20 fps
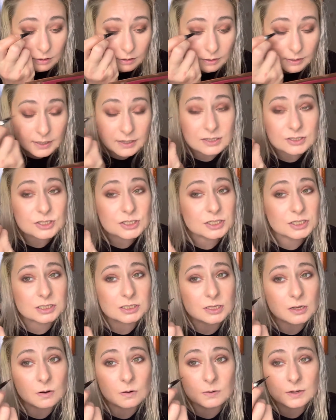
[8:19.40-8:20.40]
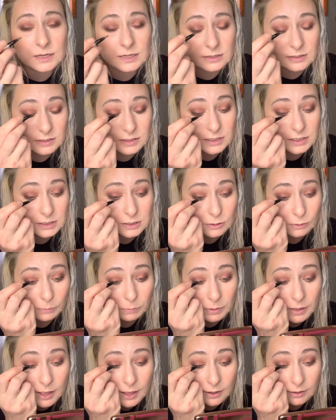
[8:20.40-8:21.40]
and it's just so easy to
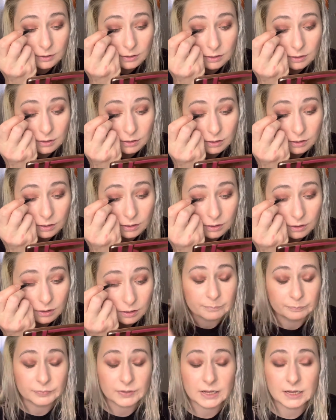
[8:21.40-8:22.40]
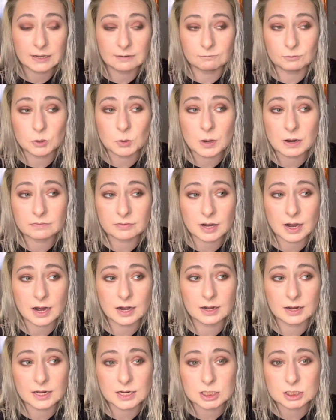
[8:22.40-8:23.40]
apply. Like if you ever
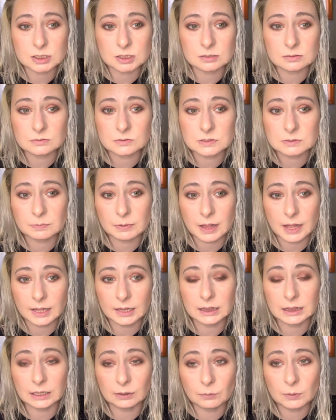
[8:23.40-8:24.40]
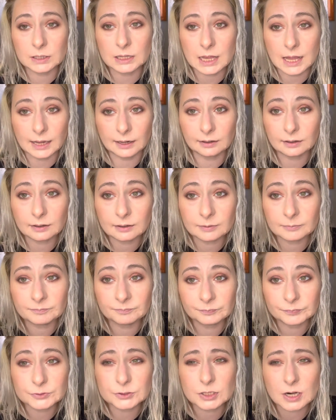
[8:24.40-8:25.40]
had issues applying liquid liner,
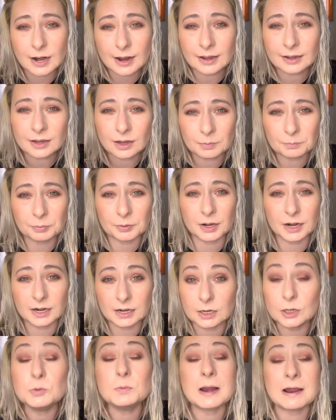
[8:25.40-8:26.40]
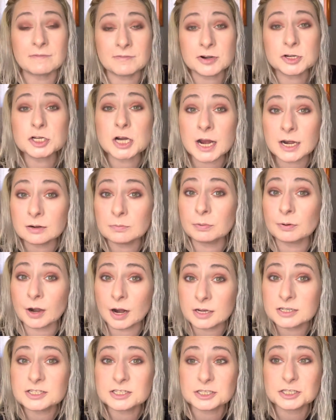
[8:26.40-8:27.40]
try, and you never tried a
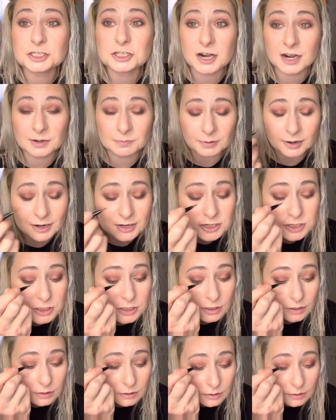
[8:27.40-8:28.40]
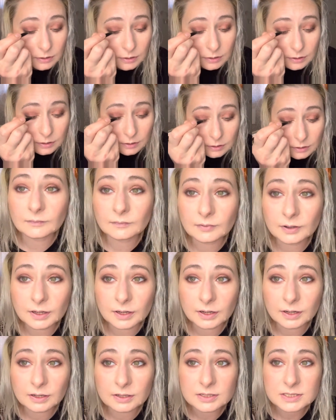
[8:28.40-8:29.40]
brush, try a brush.
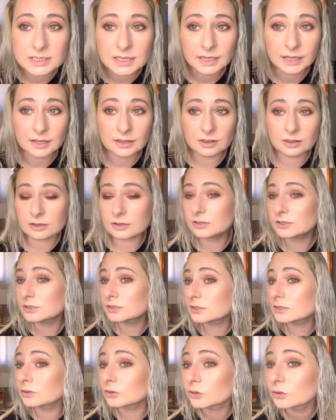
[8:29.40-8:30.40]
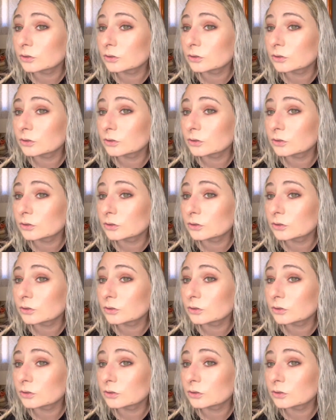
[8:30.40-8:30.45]
I just think it looks